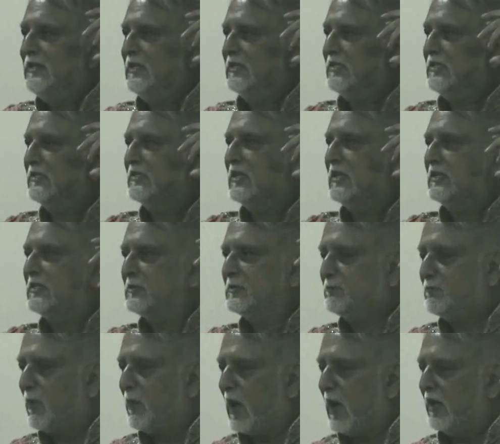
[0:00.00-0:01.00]
this is a
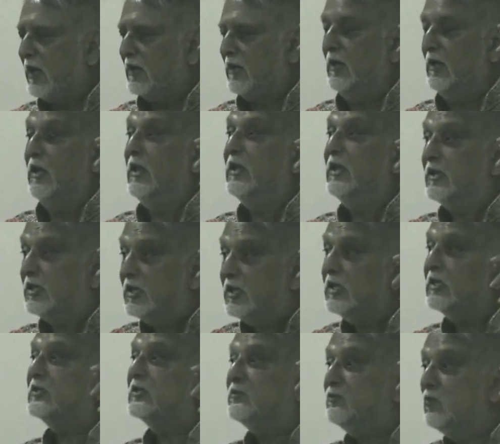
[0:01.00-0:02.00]
spiral. It
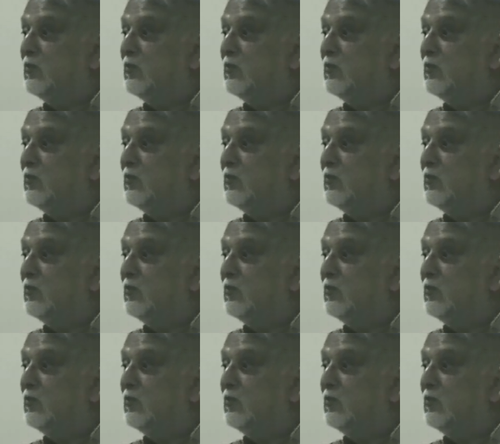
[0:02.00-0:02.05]
is